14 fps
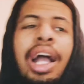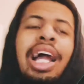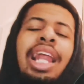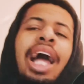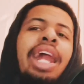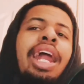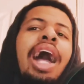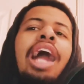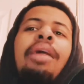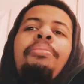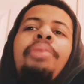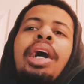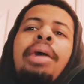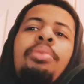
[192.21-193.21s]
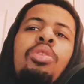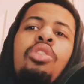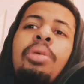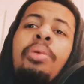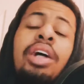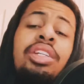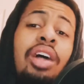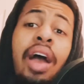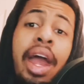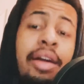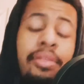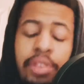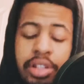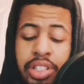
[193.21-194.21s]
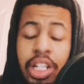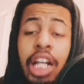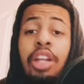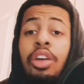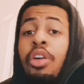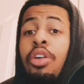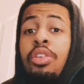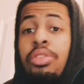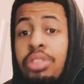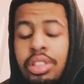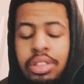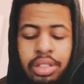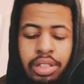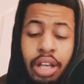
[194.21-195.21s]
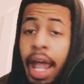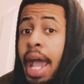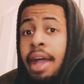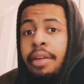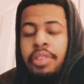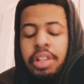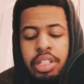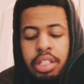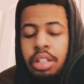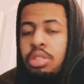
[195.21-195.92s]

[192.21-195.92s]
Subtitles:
A lot of Alabama quarterbacks are average. Jalen Hurts, average.